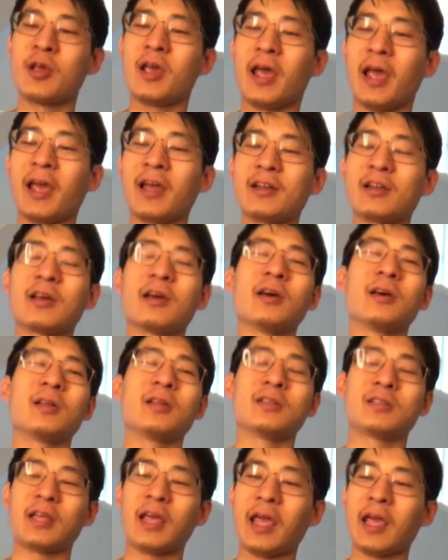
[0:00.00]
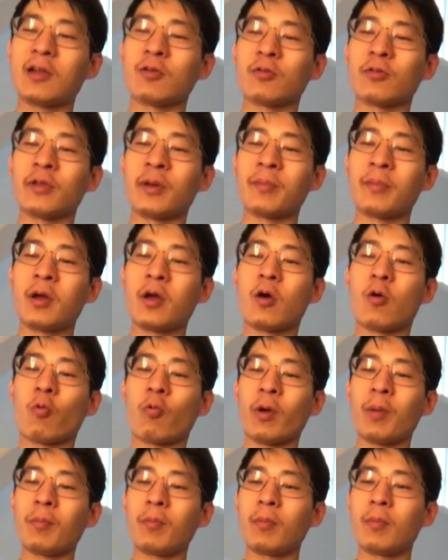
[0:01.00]
and to handle them,
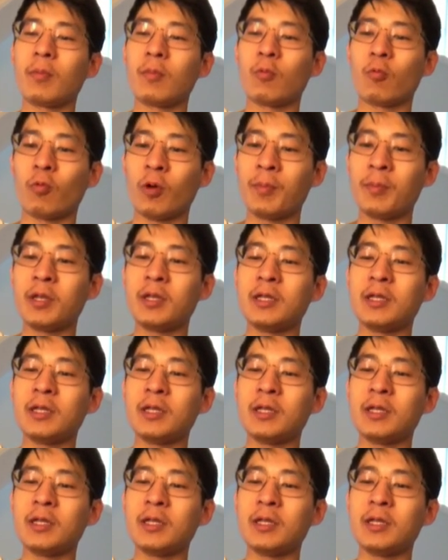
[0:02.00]
women